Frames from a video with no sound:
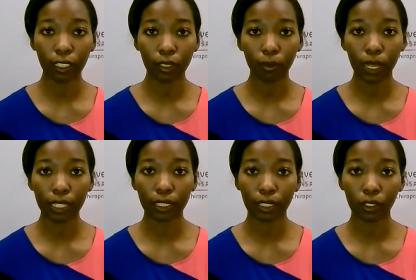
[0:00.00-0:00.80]
knee
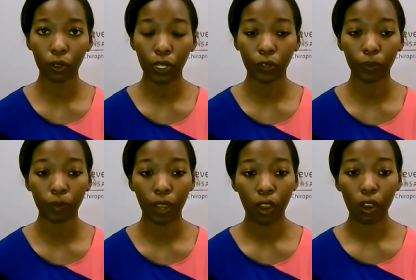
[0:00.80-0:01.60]
pain syndrome
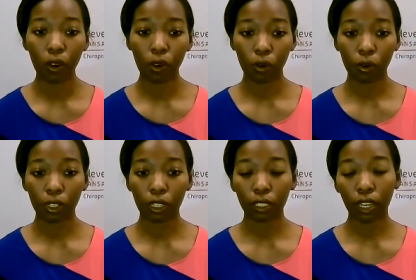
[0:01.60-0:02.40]

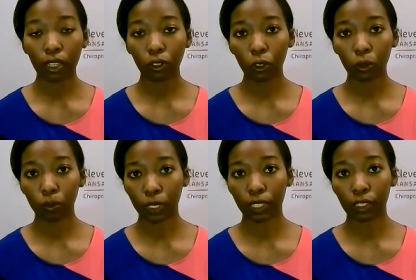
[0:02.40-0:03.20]
or
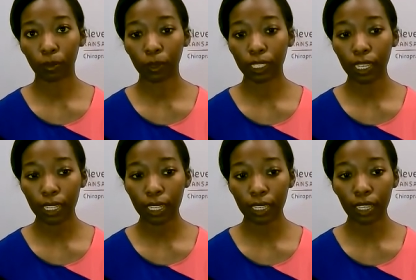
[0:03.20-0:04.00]
chondromalacia
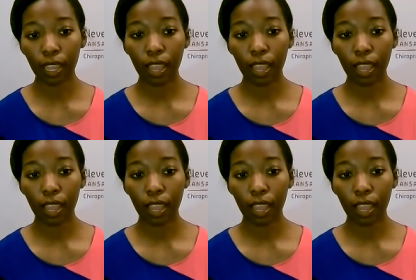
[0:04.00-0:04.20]
patella,